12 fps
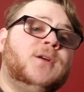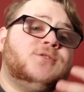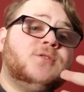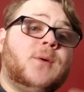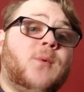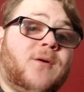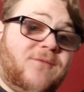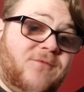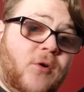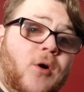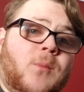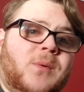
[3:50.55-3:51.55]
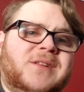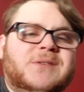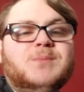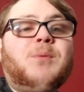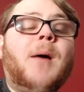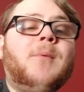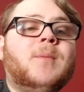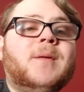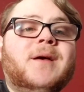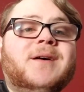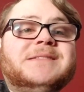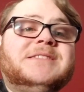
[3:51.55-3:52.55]
So they weren't full, but there's probably
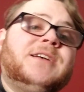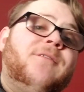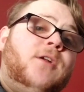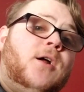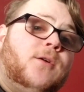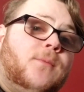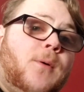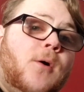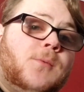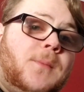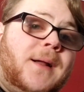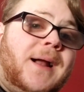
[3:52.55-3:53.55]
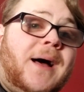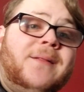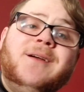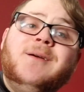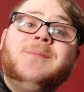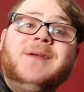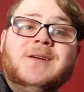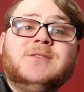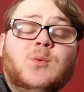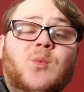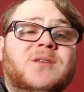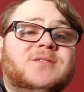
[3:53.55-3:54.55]
a good 700 Pokemon on there, because
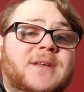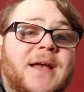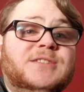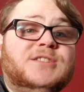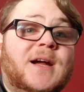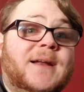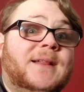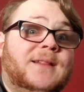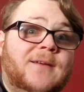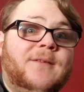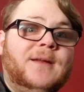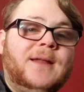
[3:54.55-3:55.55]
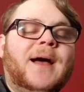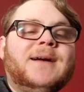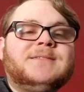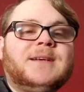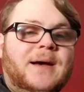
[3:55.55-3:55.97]
it was a shiny living dex.